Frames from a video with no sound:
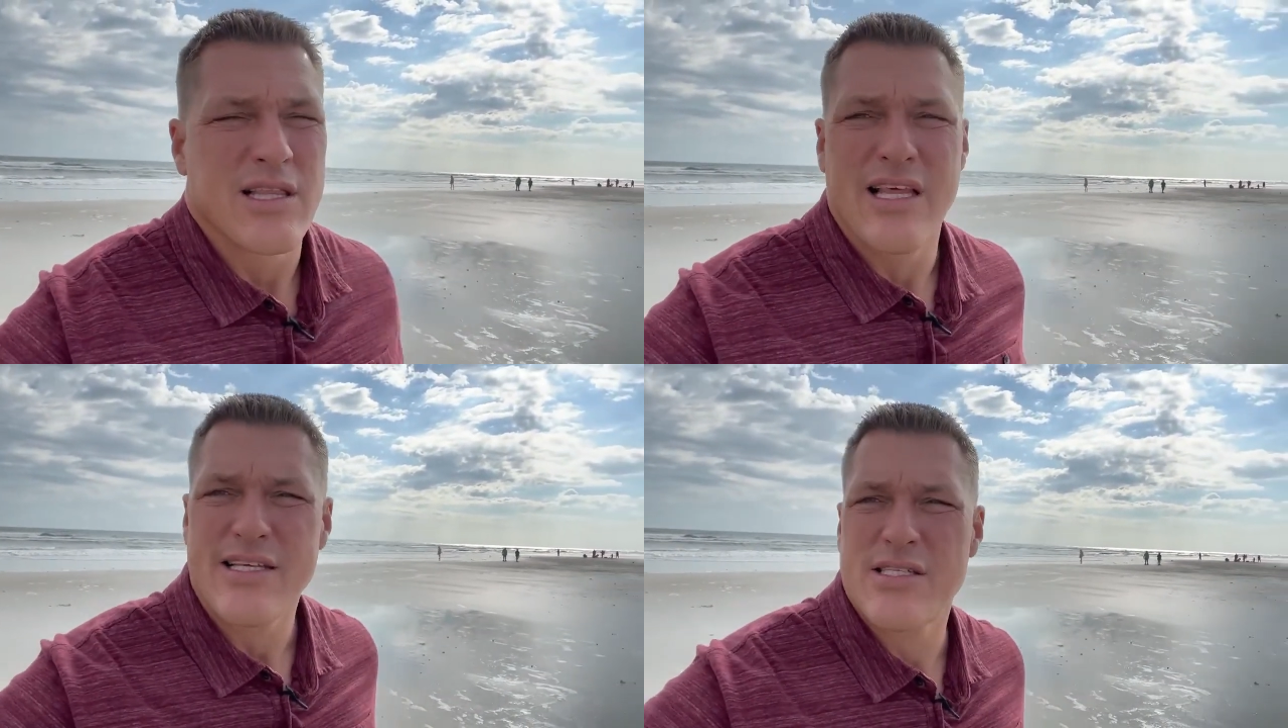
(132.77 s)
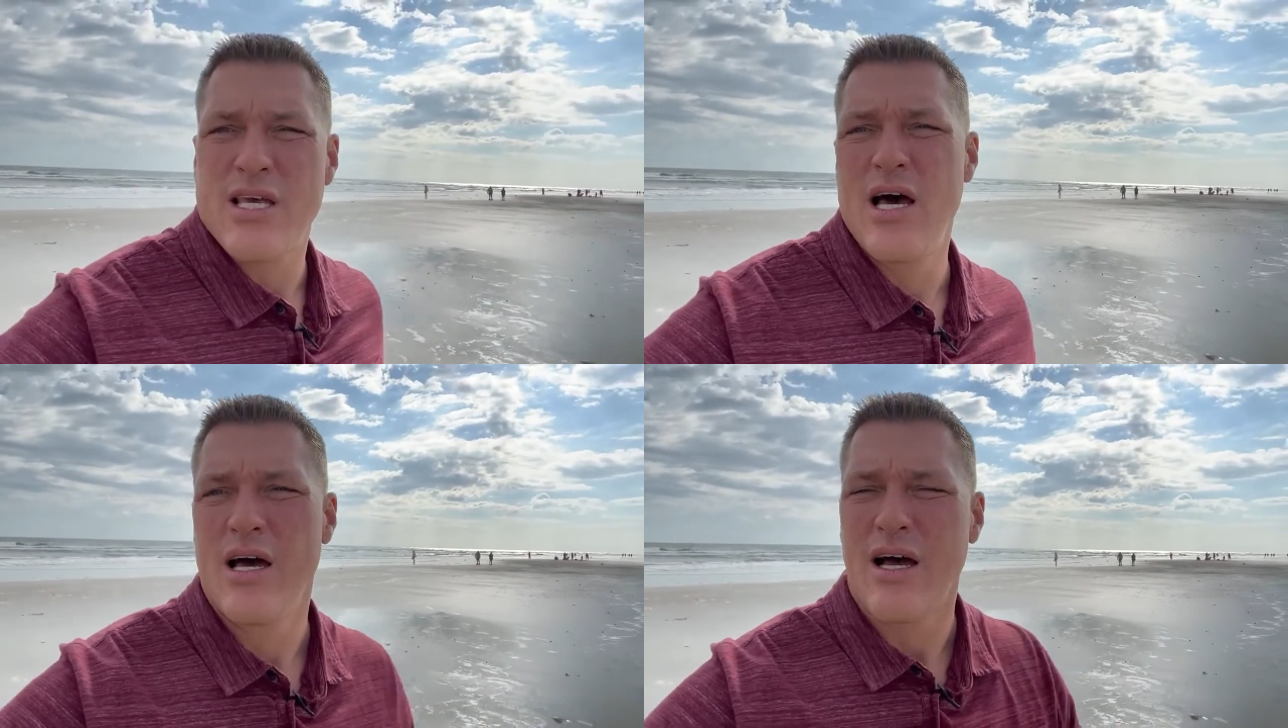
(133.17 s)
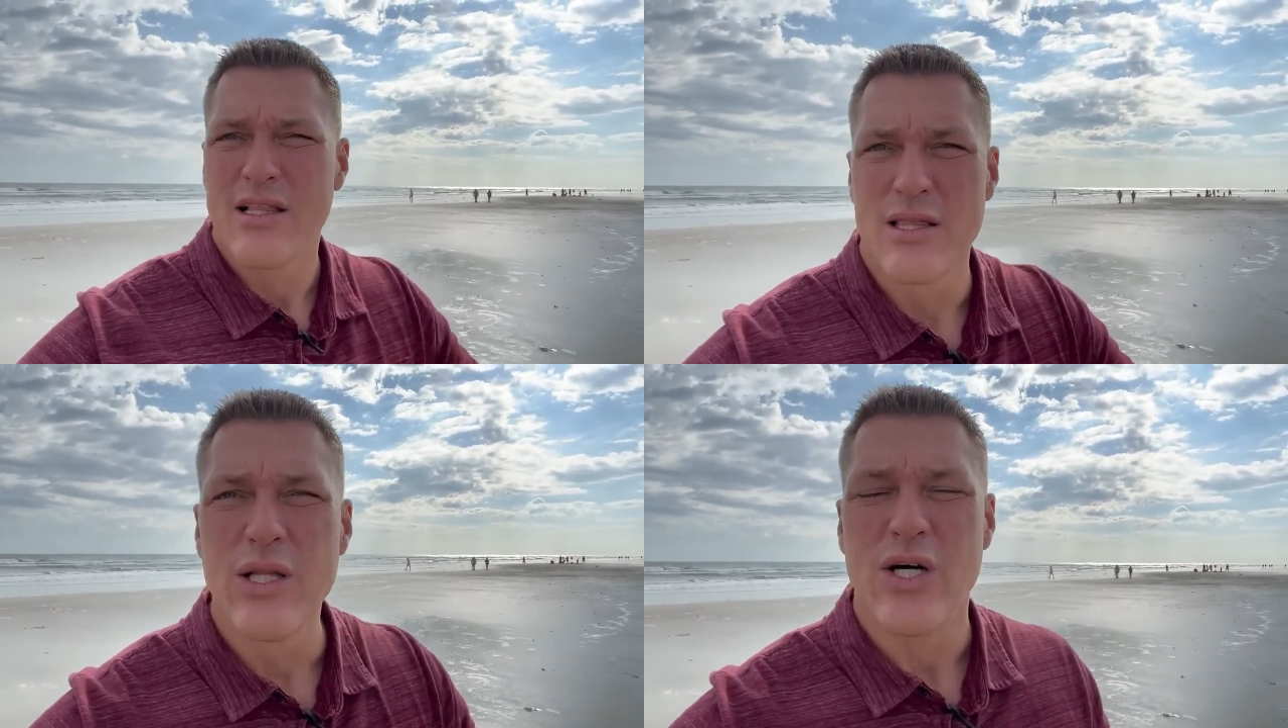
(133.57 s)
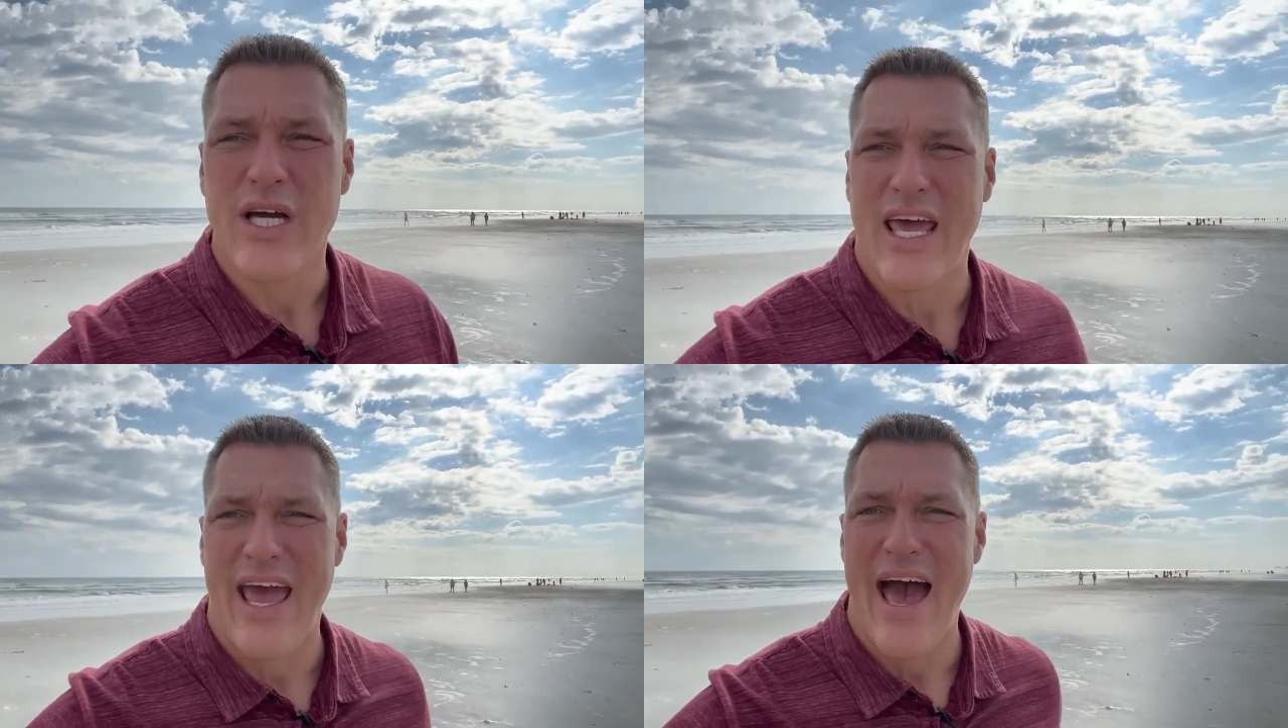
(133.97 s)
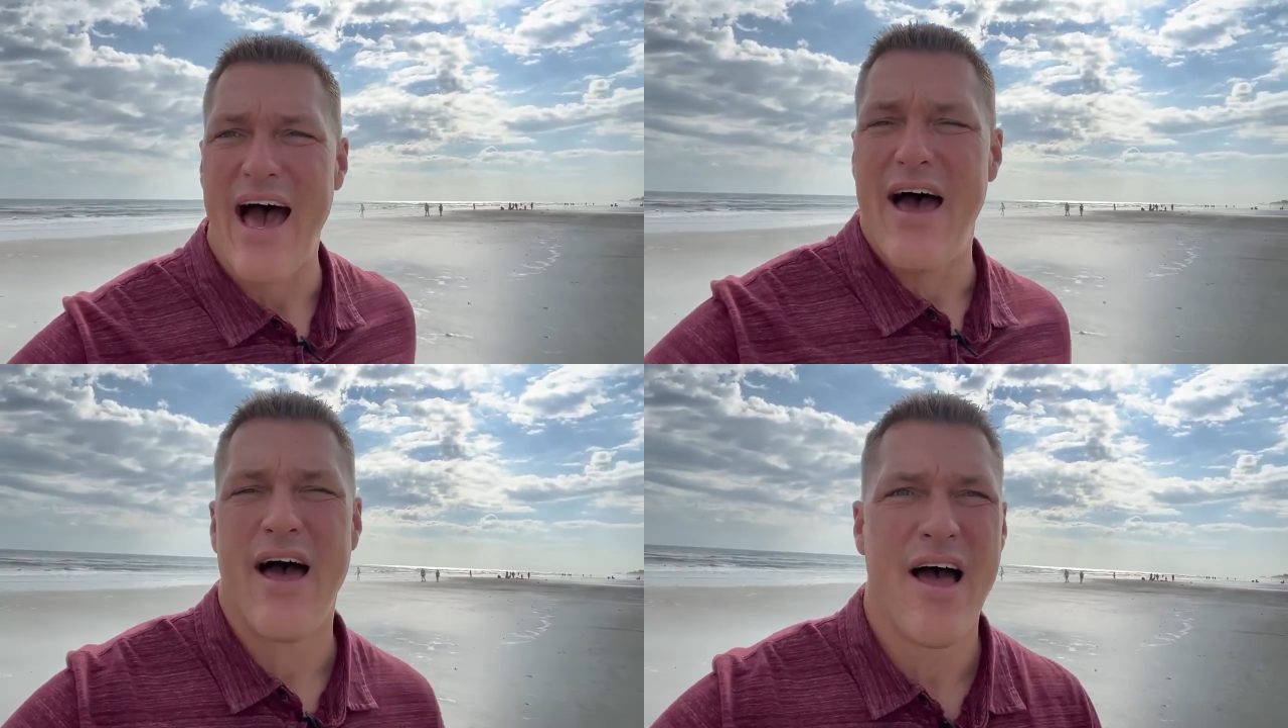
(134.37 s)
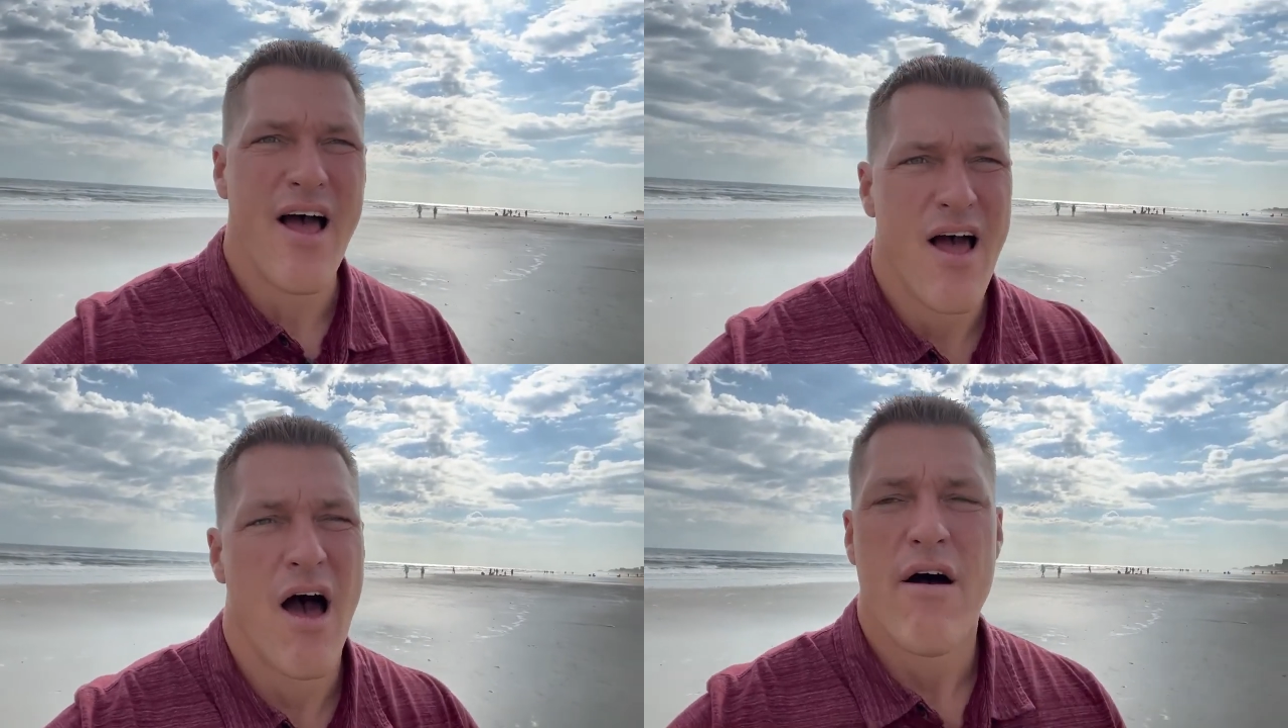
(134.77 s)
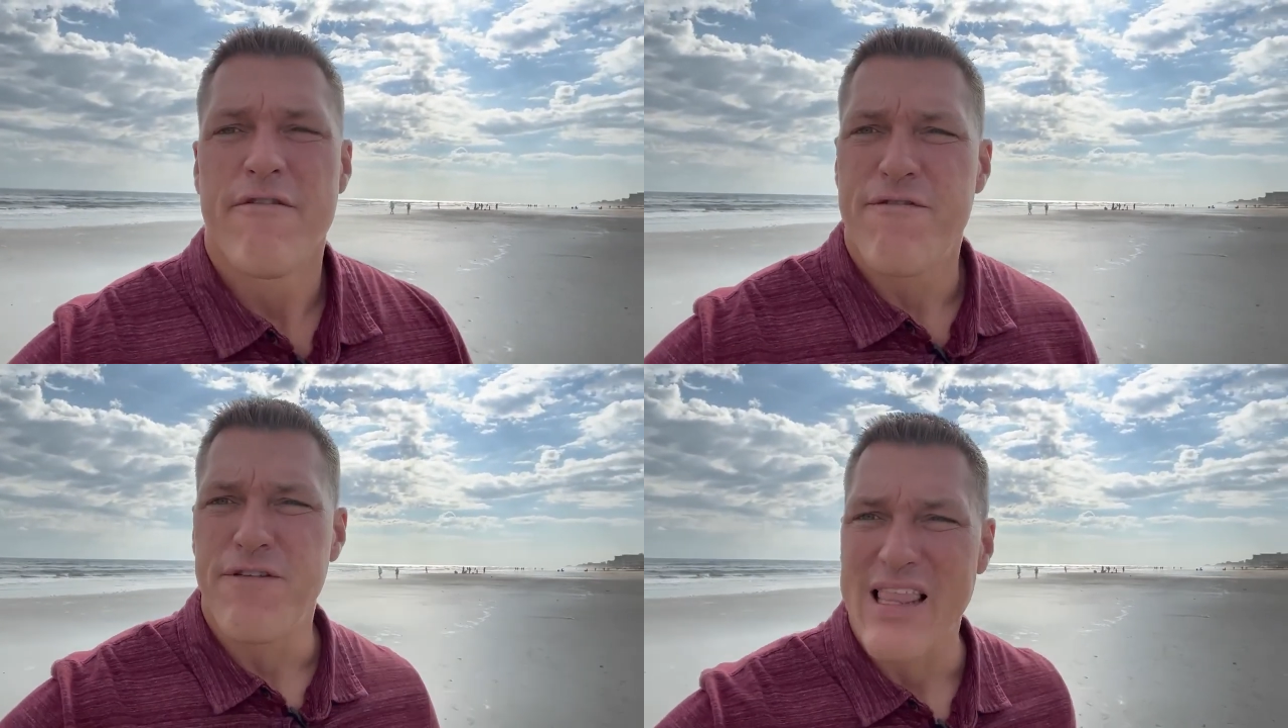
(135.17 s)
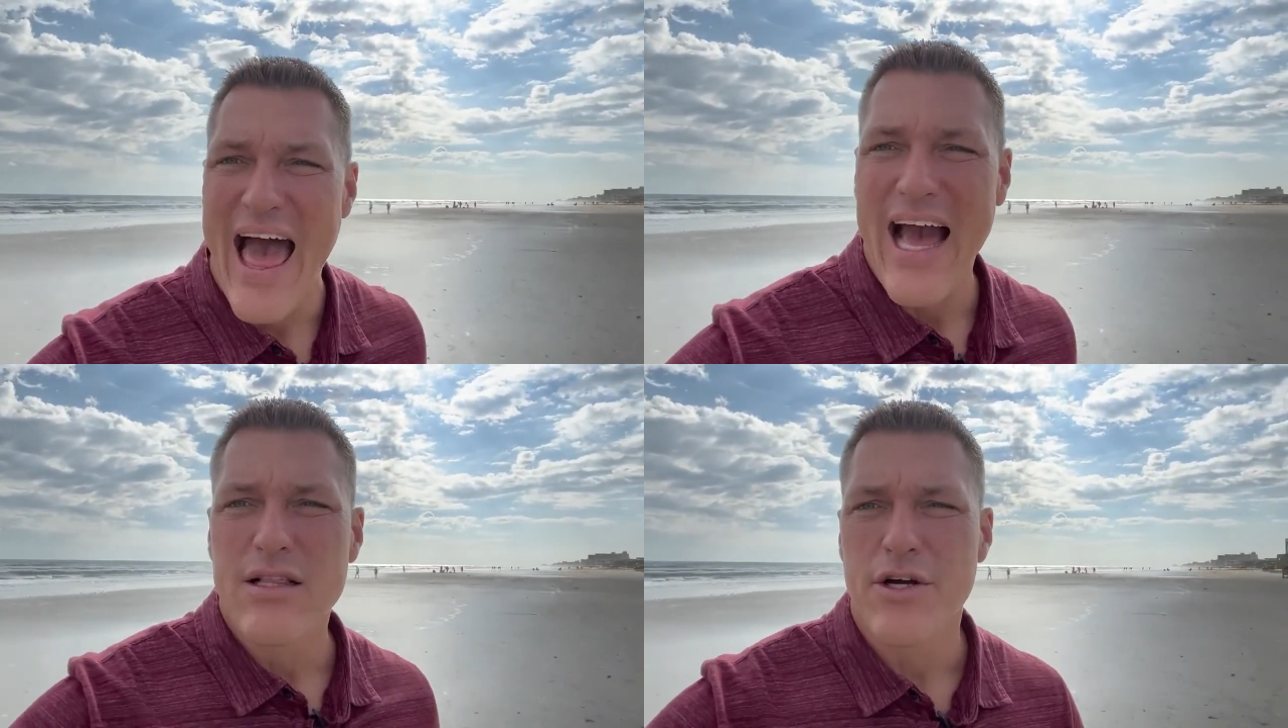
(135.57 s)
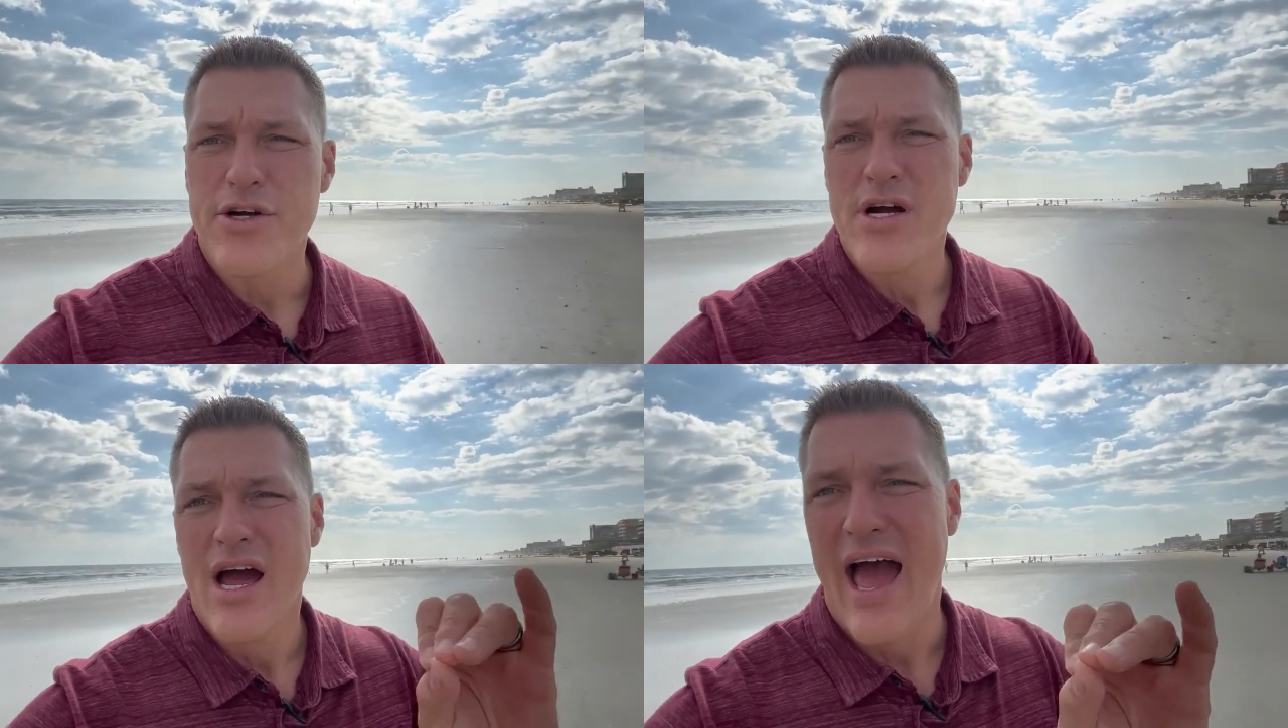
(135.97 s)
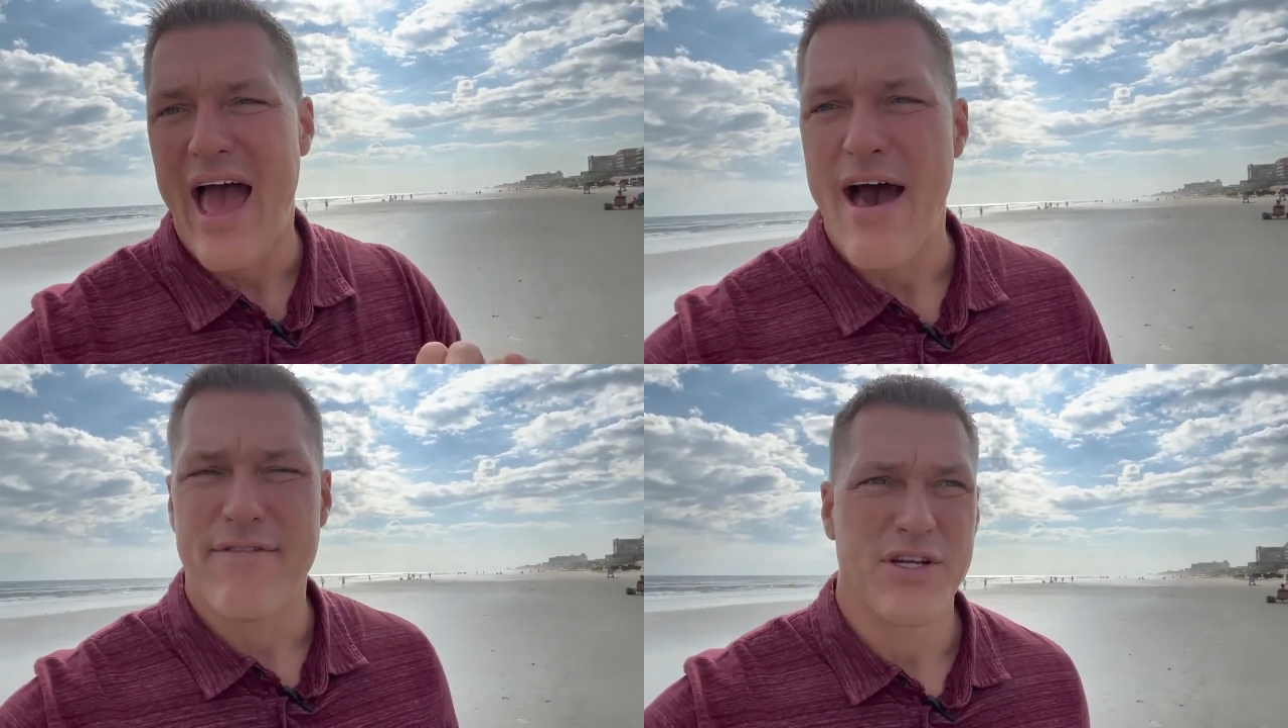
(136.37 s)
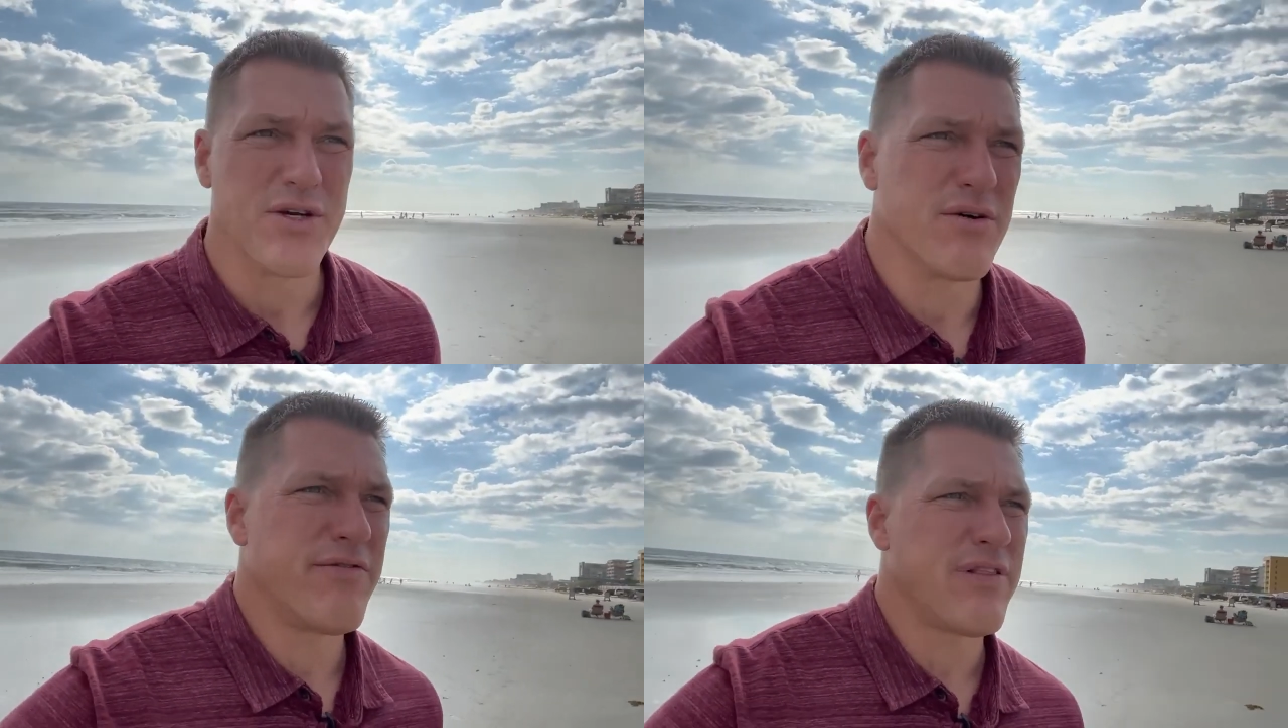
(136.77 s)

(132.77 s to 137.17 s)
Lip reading: Let's look at Flagler Avenue.